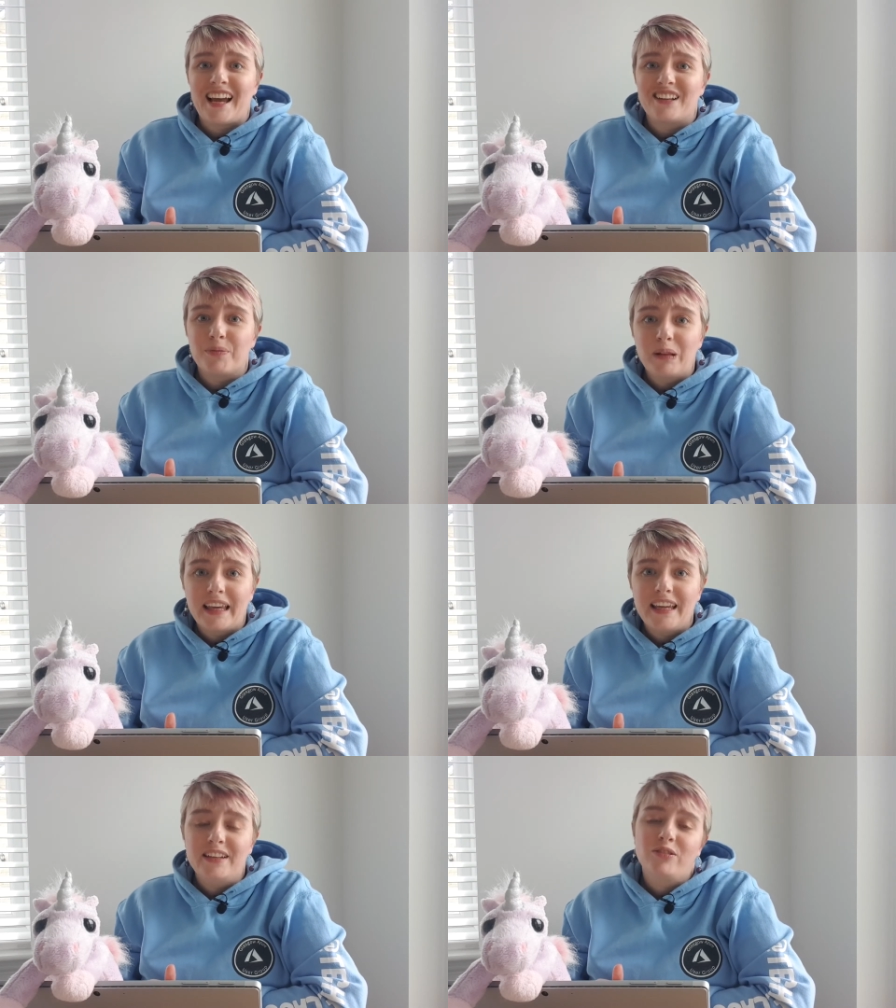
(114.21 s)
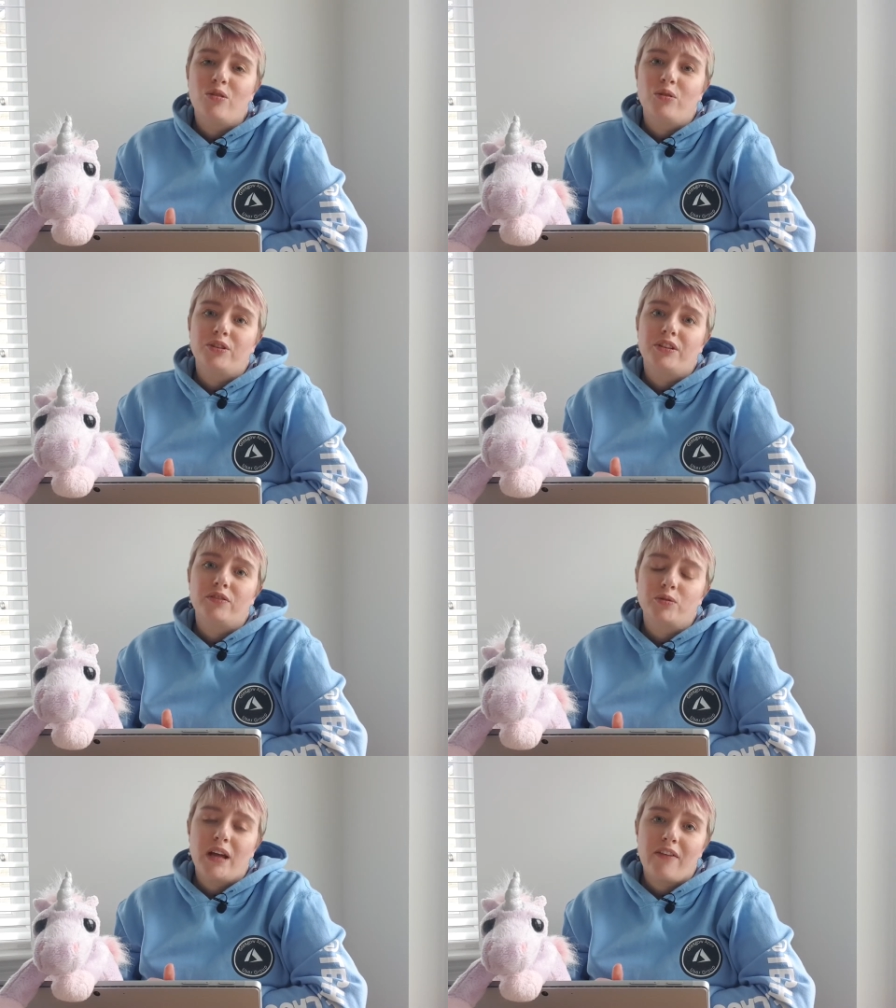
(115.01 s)
and a plane or you
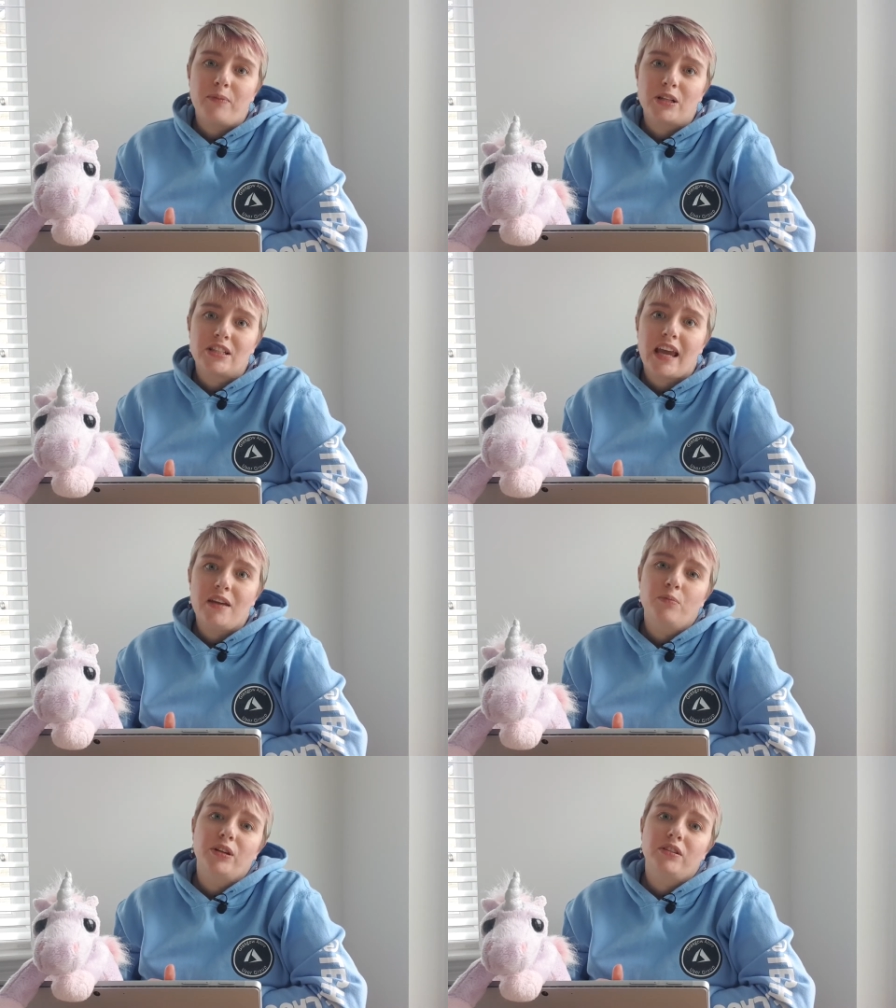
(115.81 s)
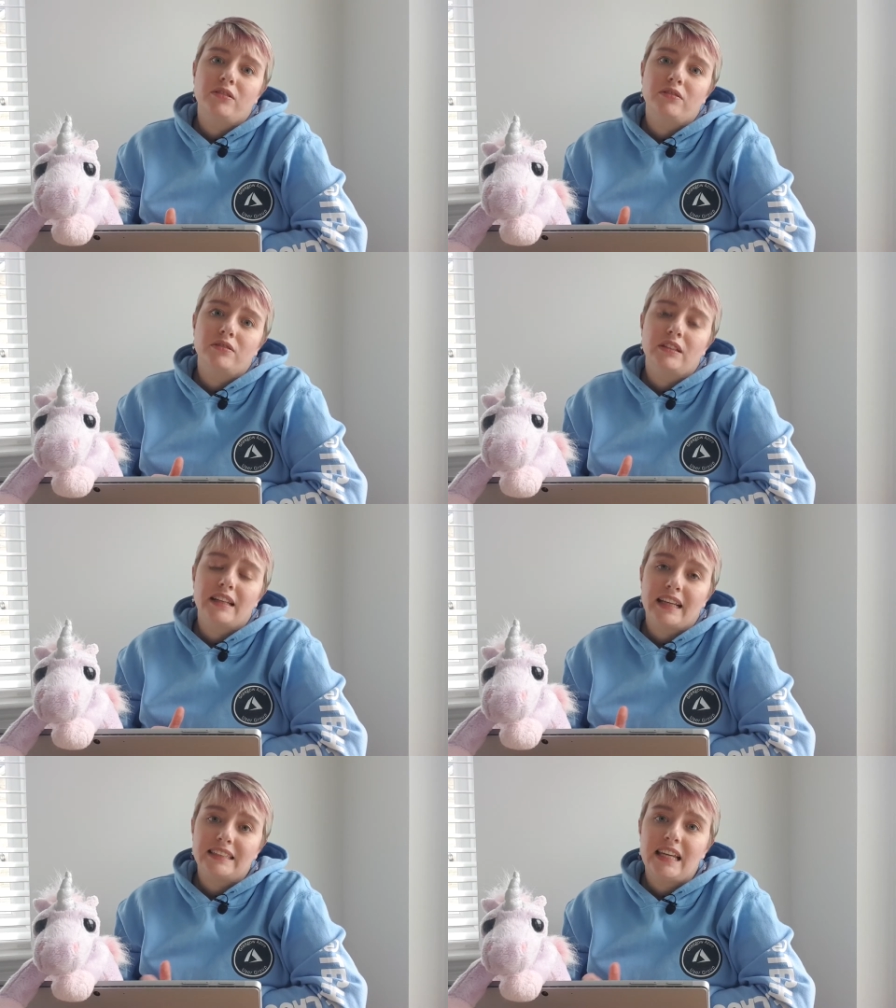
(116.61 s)
don't have much time the
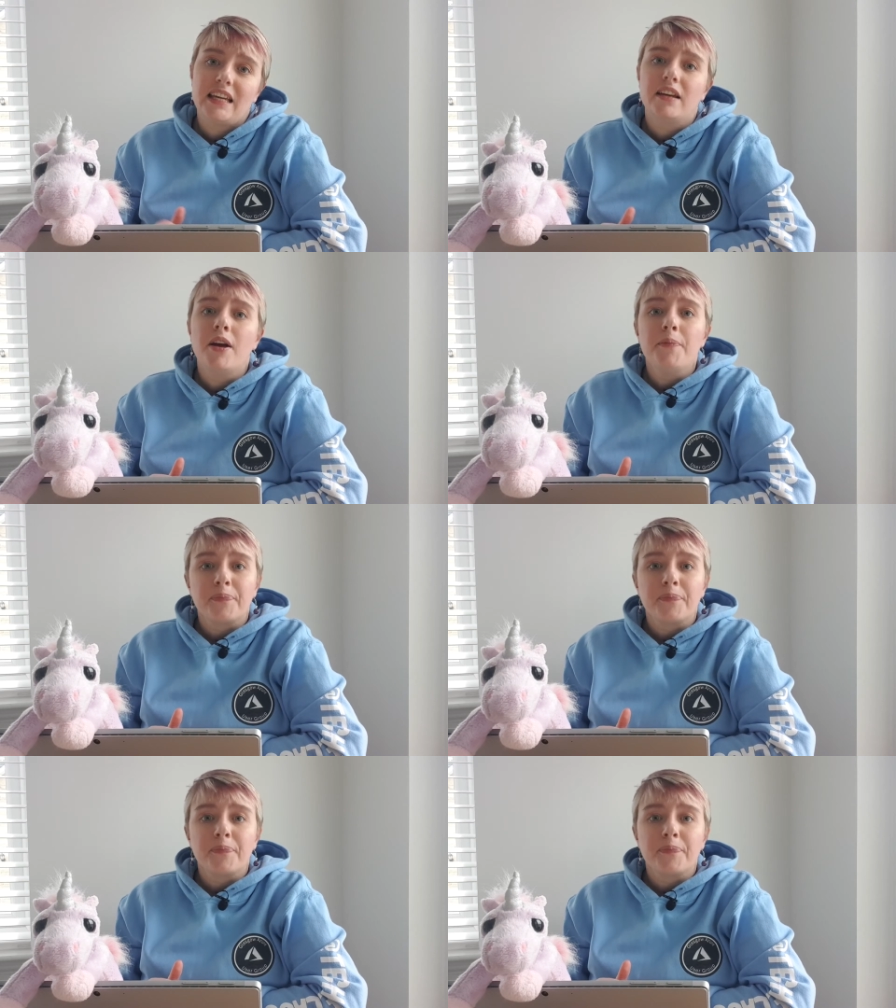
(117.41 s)
next day,